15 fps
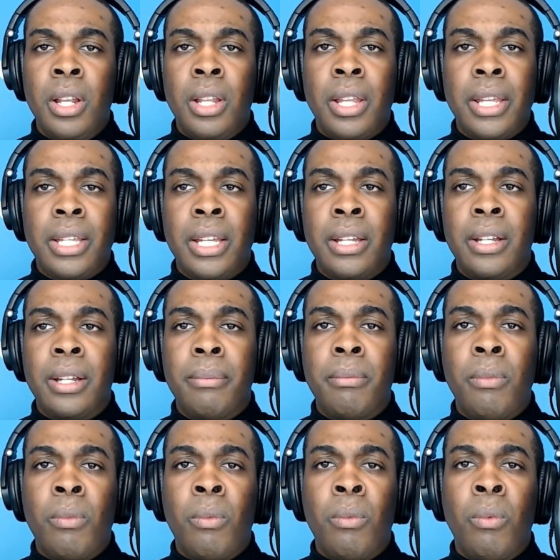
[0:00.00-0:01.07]
Like
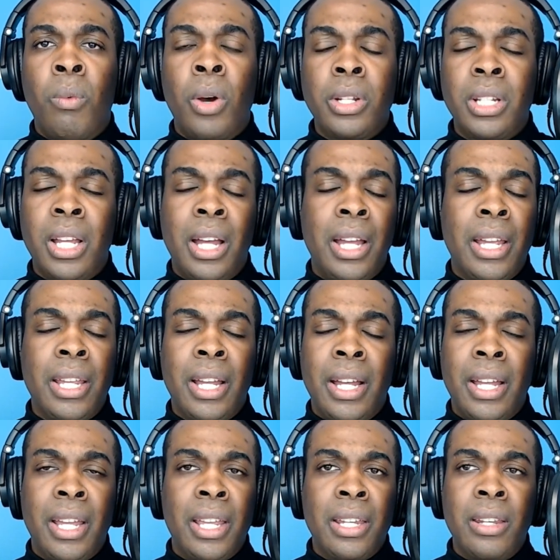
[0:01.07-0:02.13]
one guy
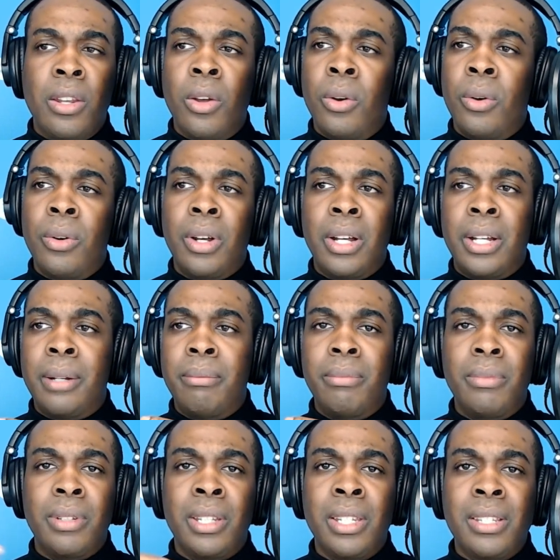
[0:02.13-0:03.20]
I know,
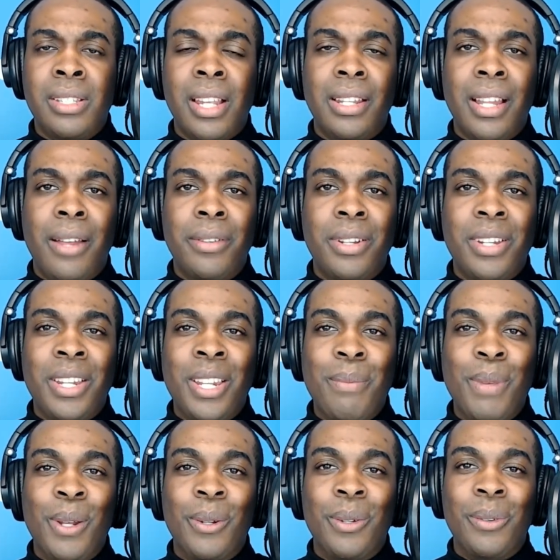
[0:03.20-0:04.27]
he sent out that
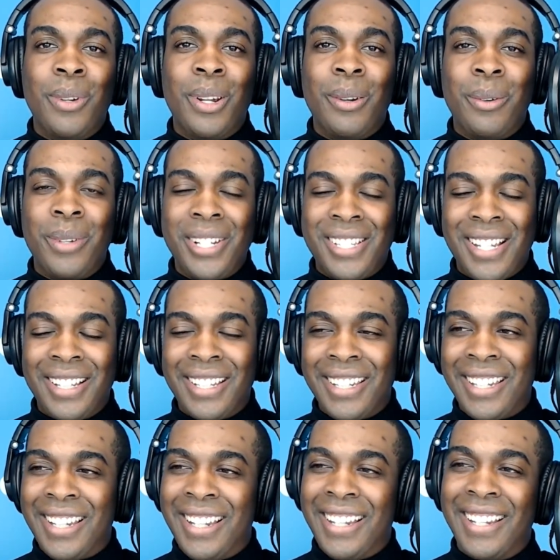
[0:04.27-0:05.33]
email
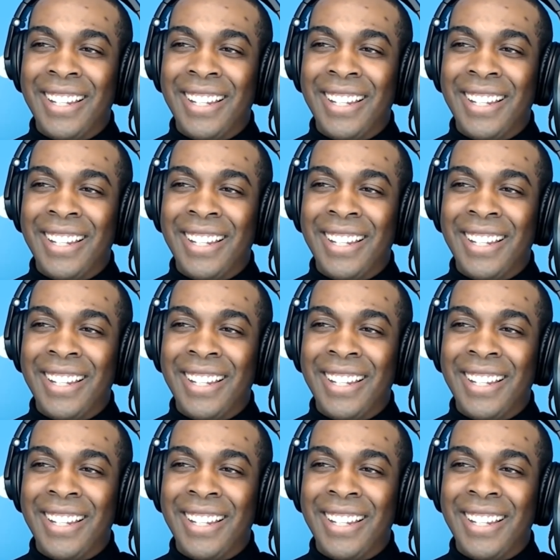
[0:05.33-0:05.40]
recently.